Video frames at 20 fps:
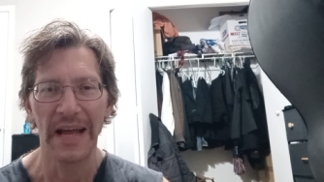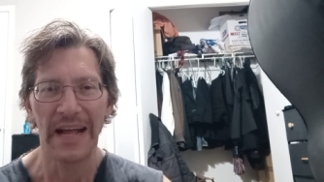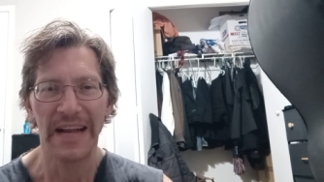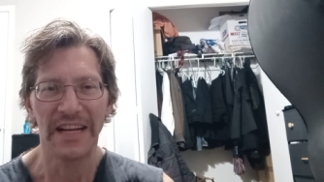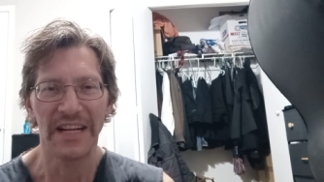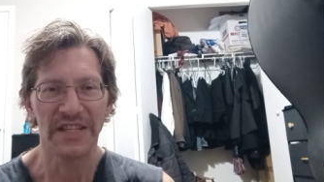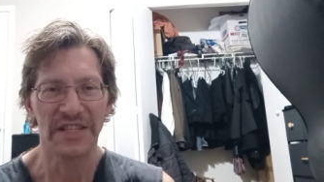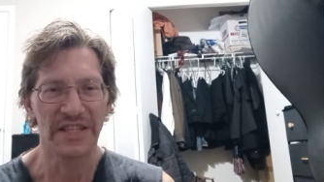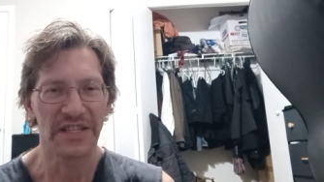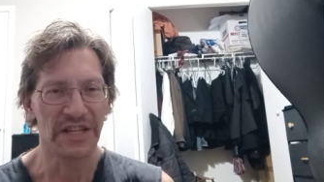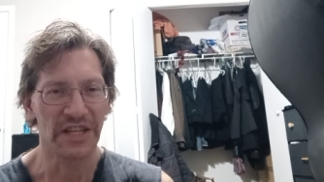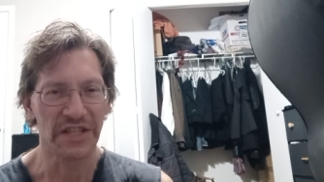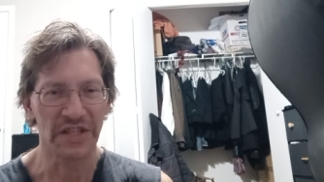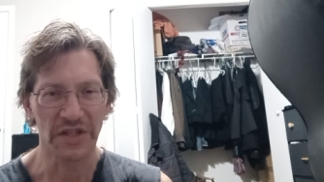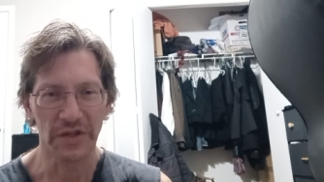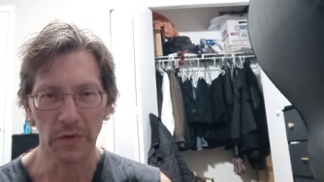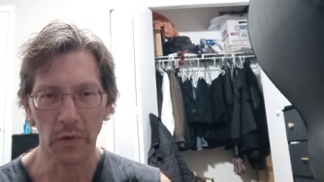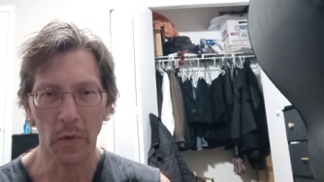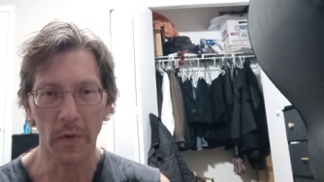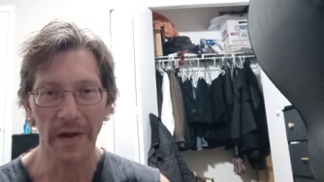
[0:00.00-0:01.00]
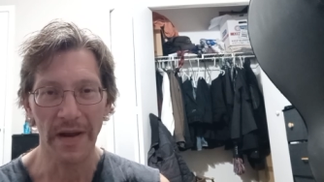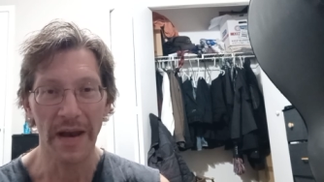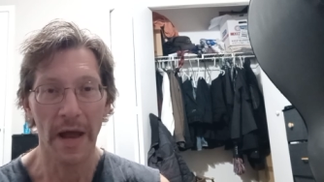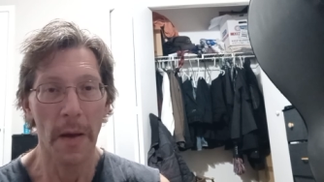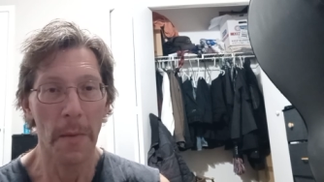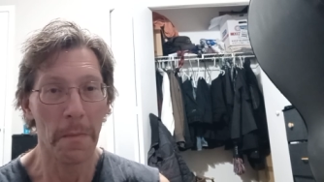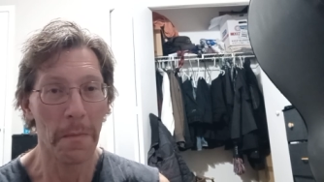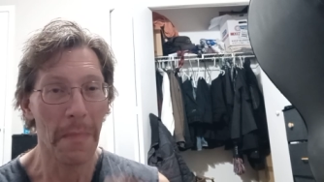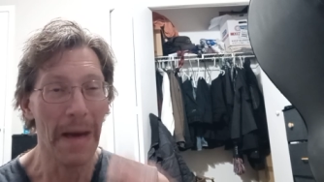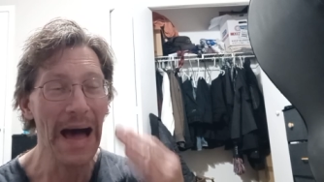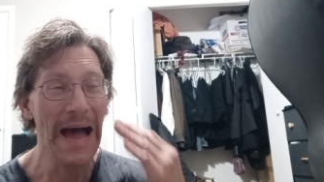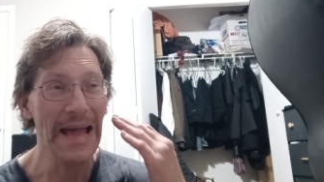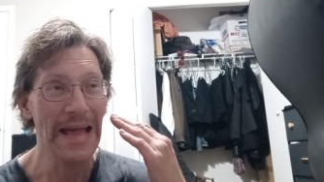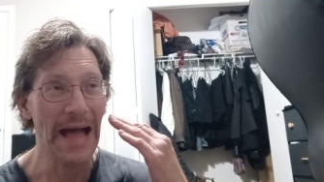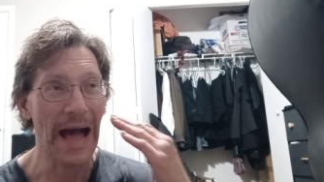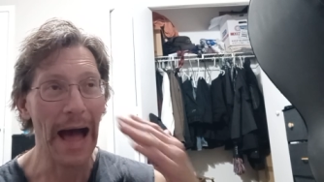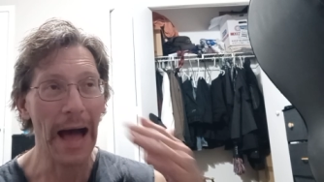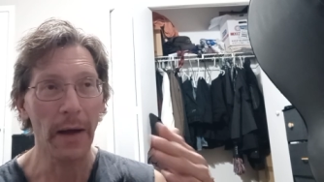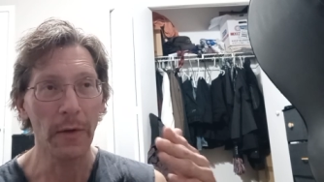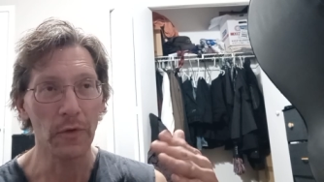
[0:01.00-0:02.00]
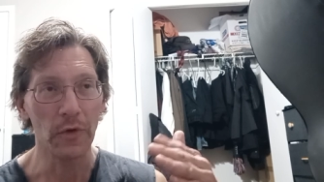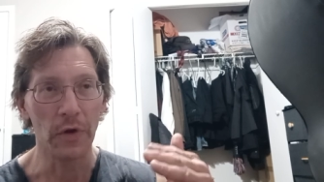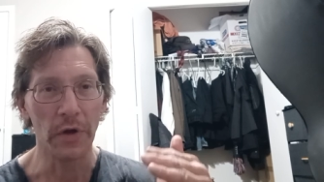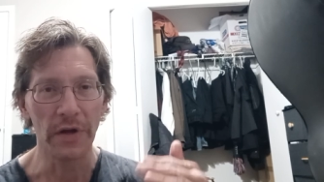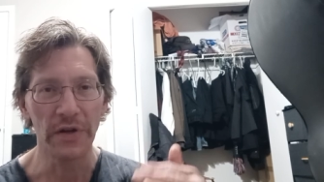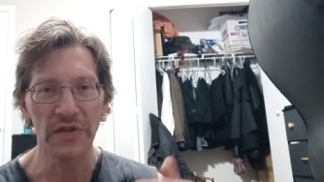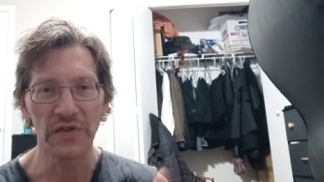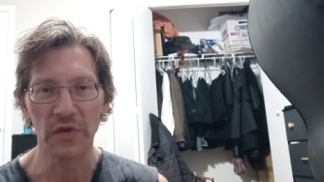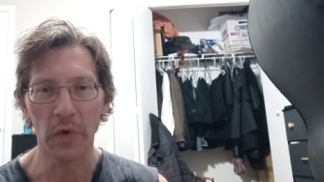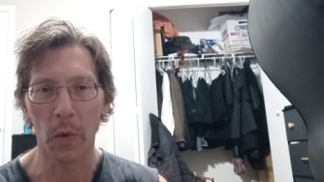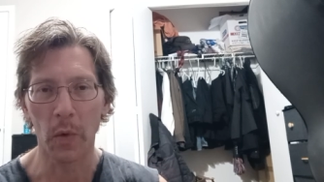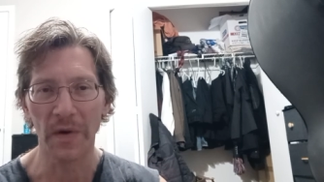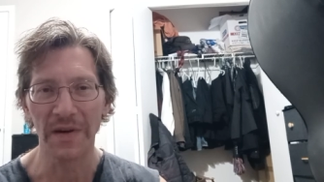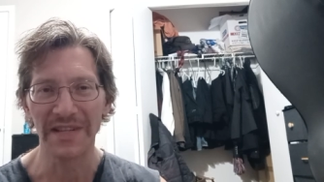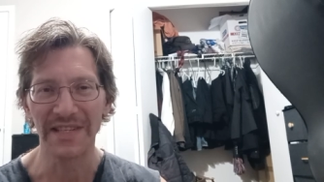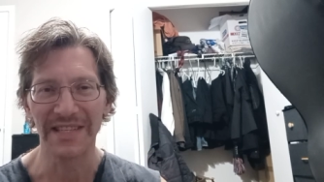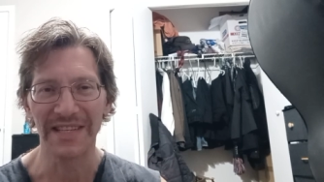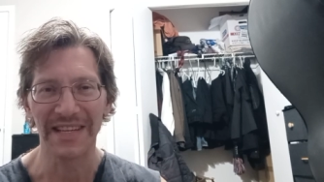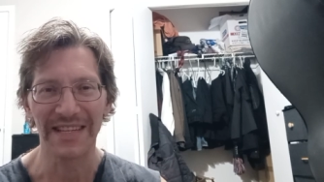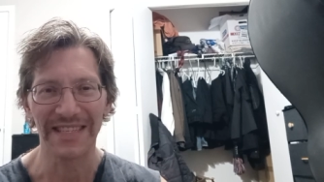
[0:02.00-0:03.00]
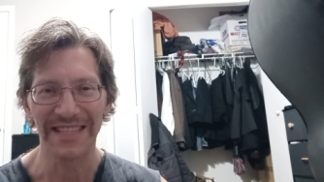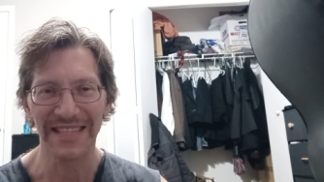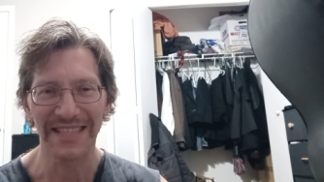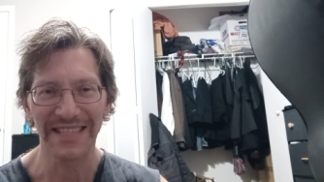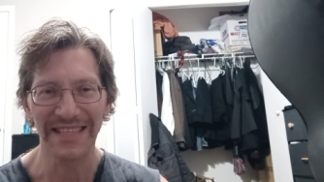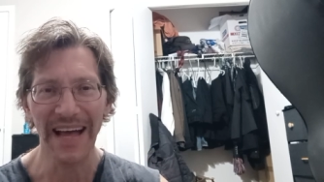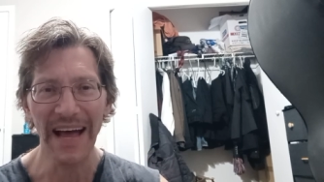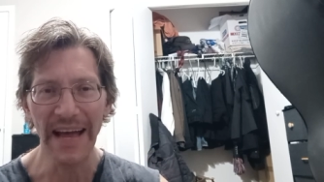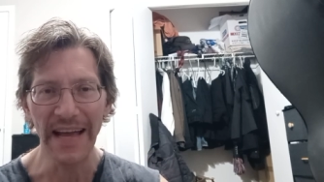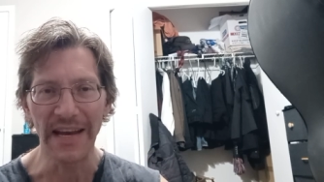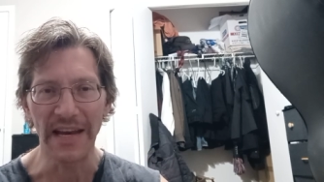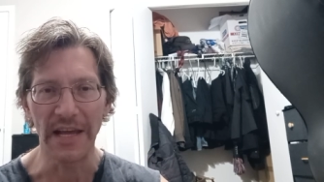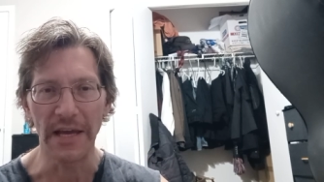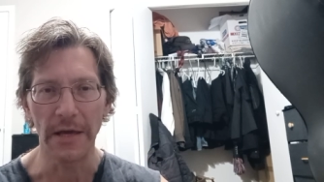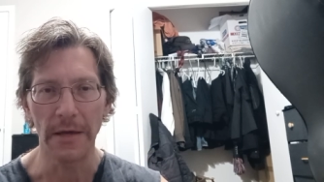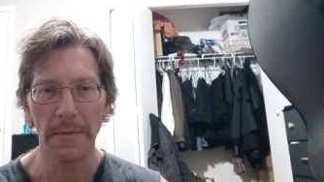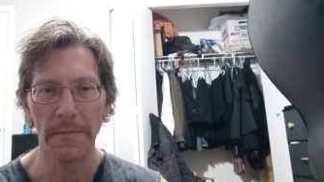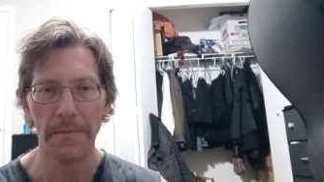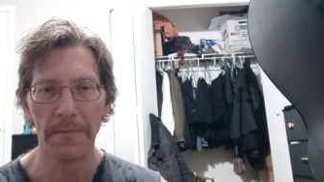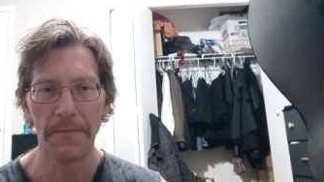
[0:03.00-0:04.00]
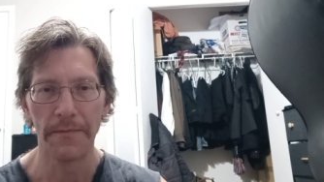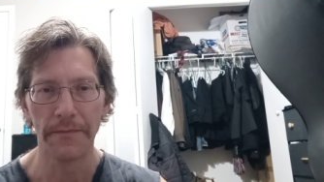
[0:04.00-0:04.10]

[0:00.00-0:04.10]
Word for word: And it's destroying my outlook towards society.